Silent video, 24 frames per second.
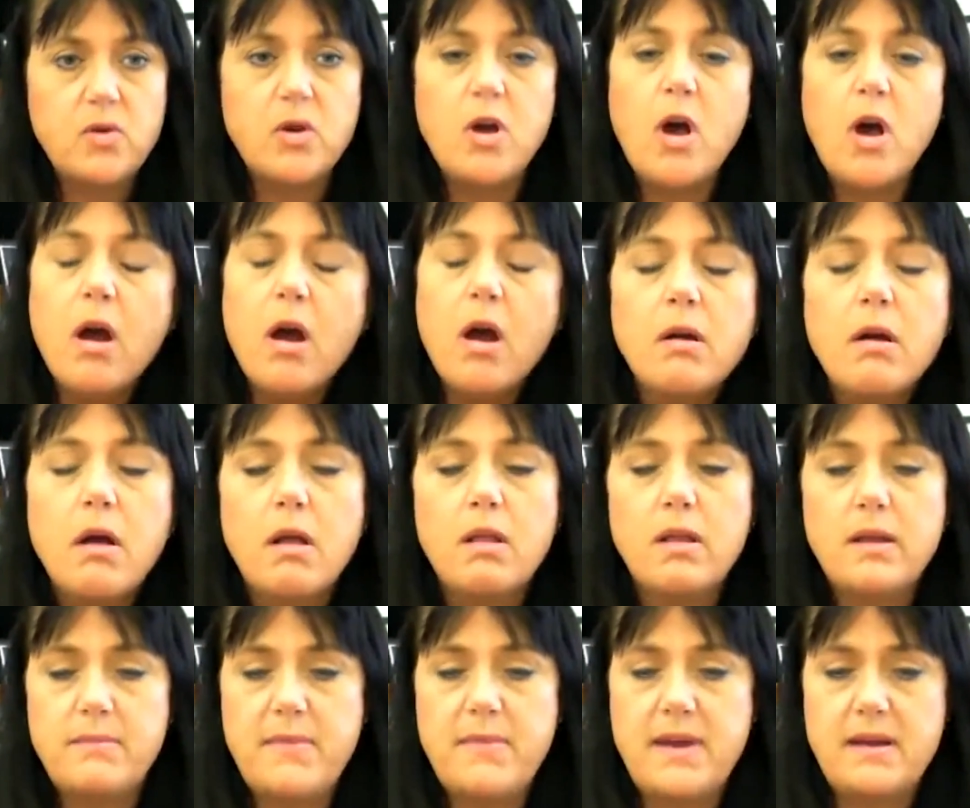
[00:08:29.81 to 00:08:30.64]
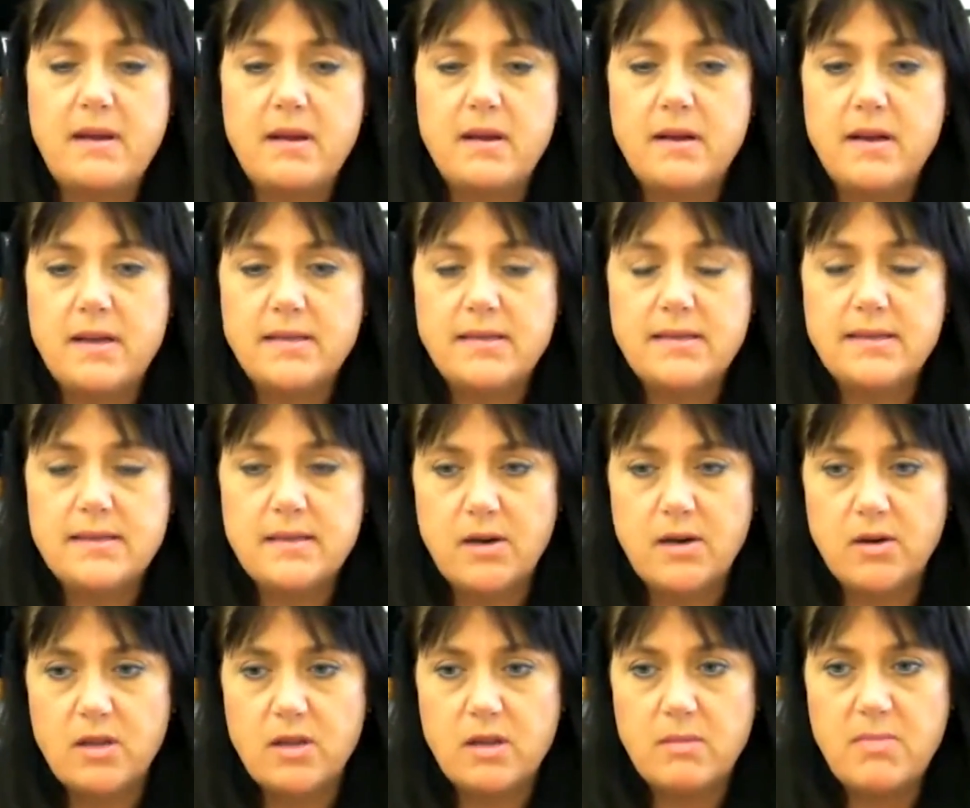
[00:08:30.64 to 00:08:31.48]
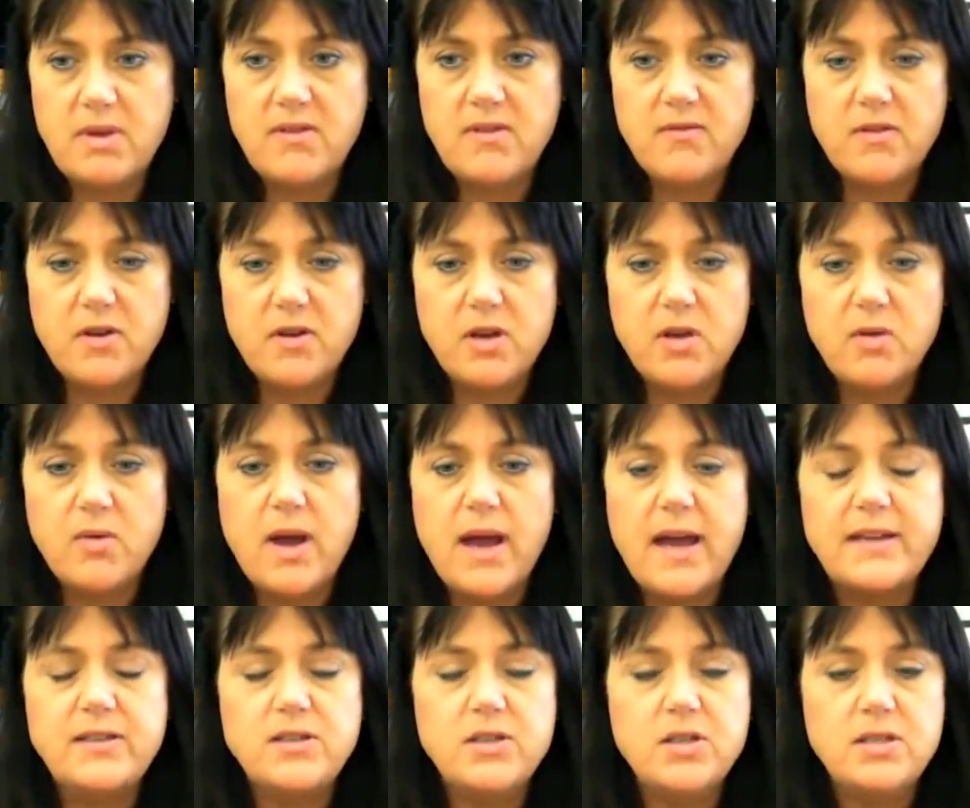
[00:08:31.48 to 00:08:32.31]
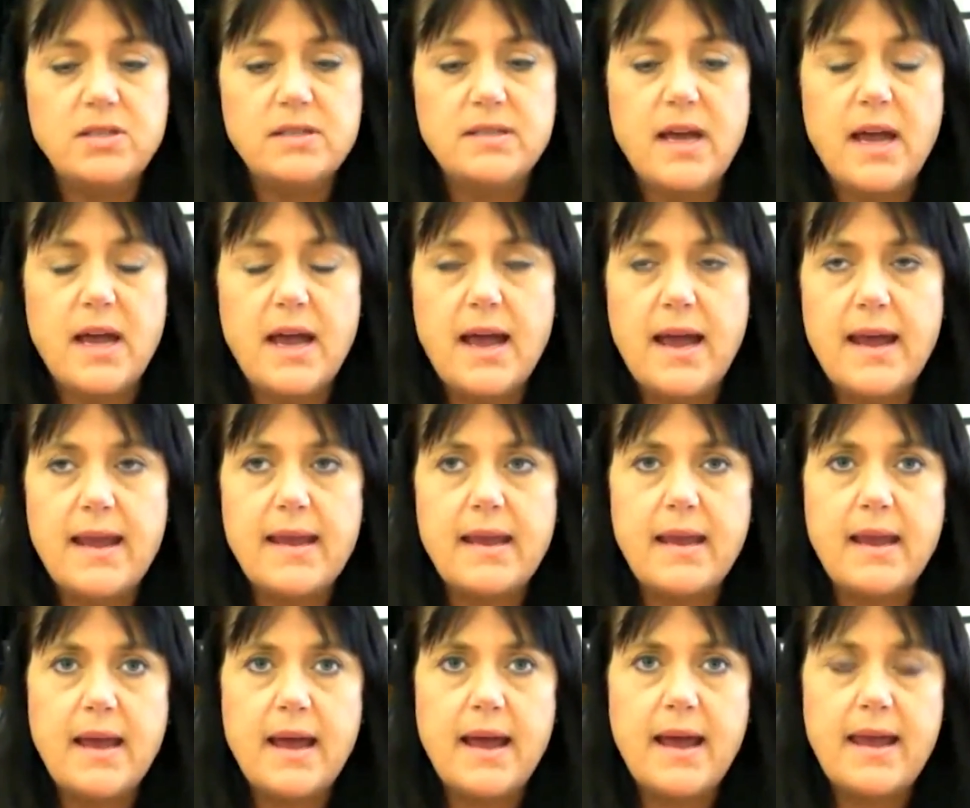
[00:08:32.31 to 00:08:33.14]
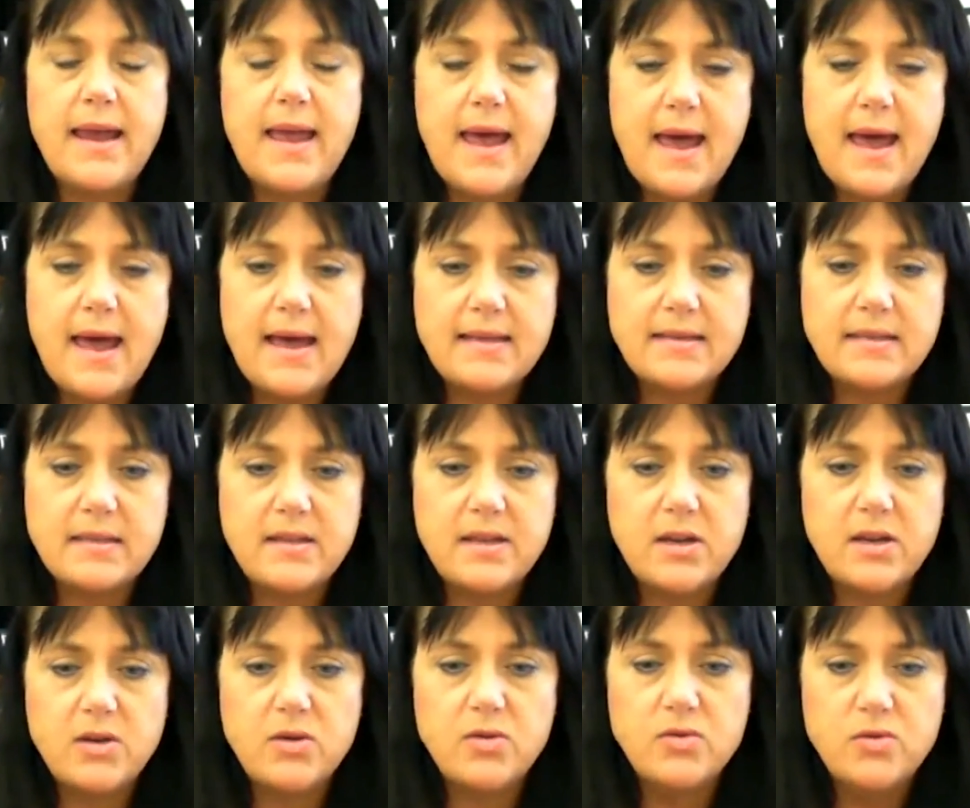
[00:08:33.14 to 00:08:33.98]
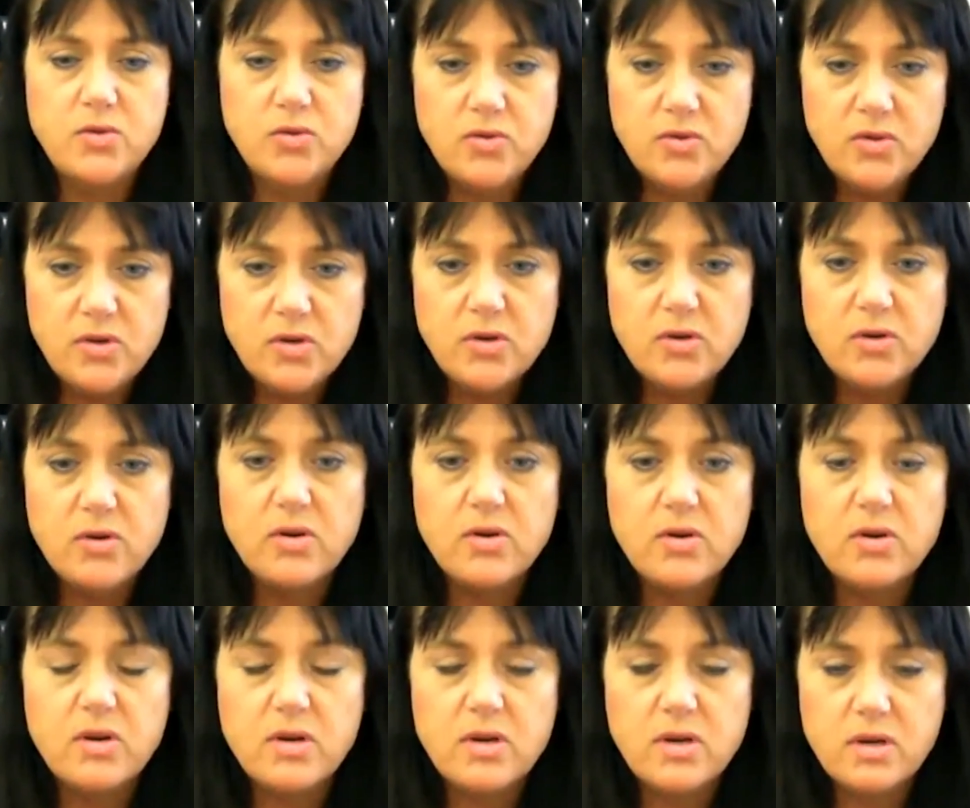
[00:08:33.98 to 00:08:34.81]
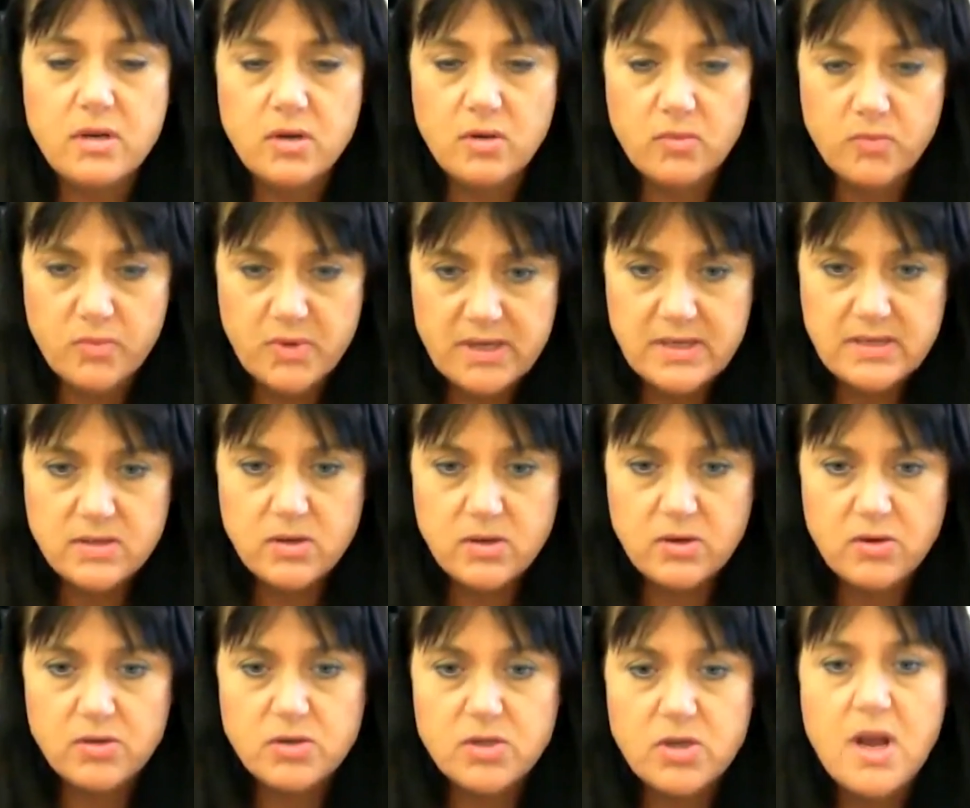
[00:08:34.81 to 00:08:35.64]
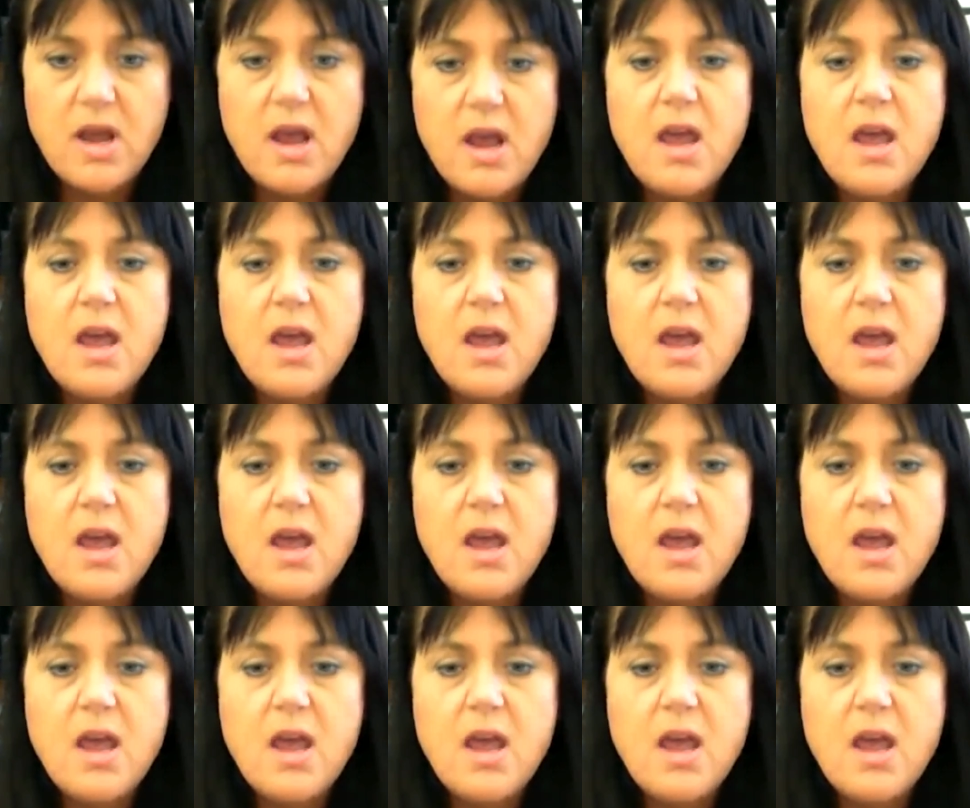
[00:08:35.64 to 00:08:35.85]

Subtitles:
Car hauling may not necessarily be for you. I ask that you do your research.